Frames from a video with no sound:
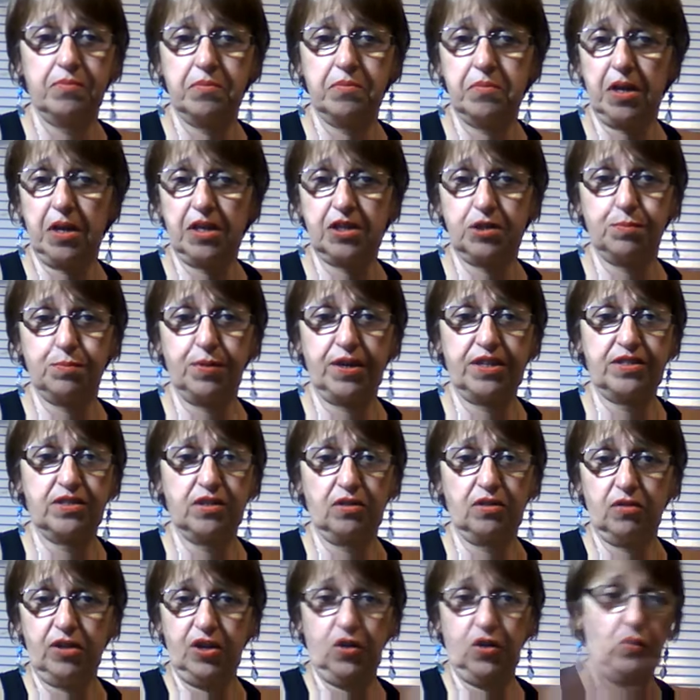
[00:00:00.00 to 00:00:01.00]
that's
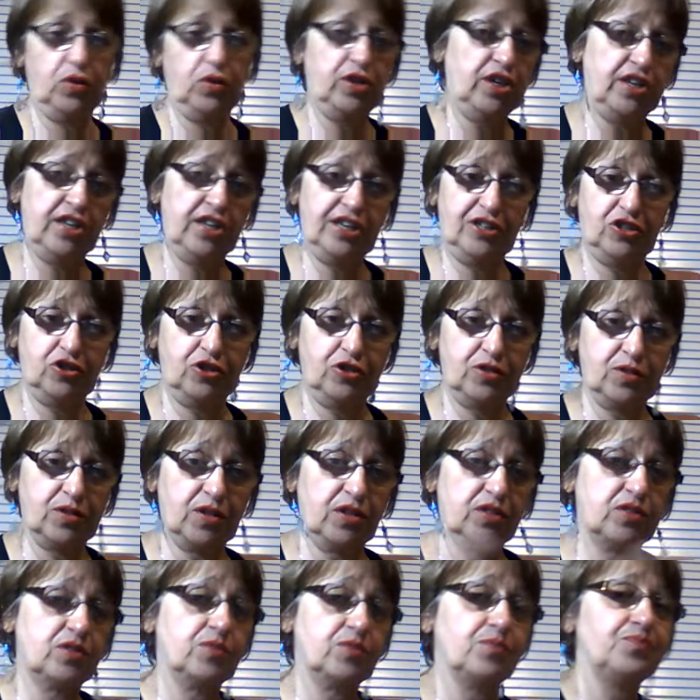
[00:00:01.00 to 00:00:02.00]
basically all you need, she
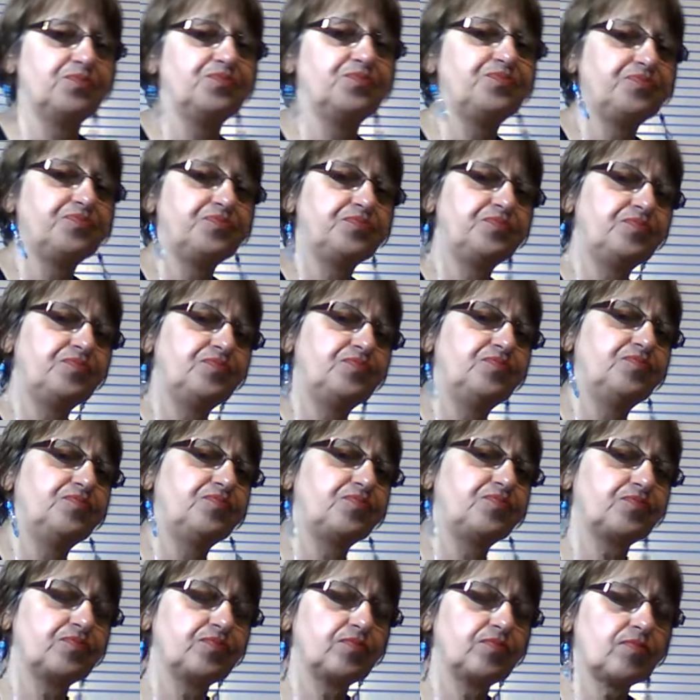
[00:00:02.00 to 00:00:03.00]
says.
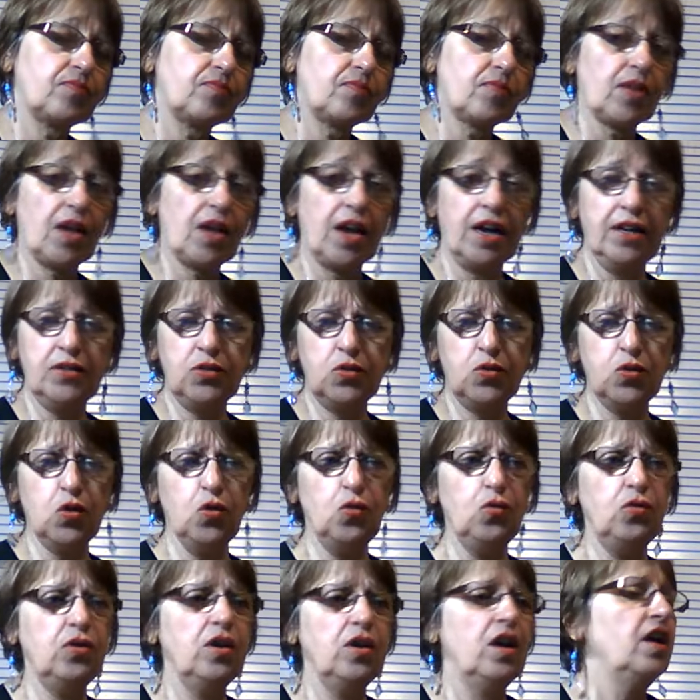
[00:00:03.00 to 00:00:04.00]
And
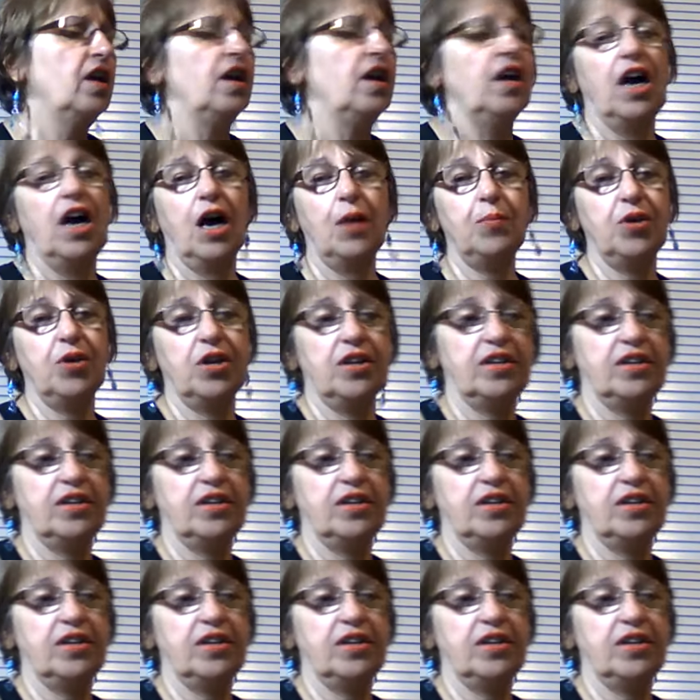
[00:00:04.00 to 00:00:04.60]
soon I'm going to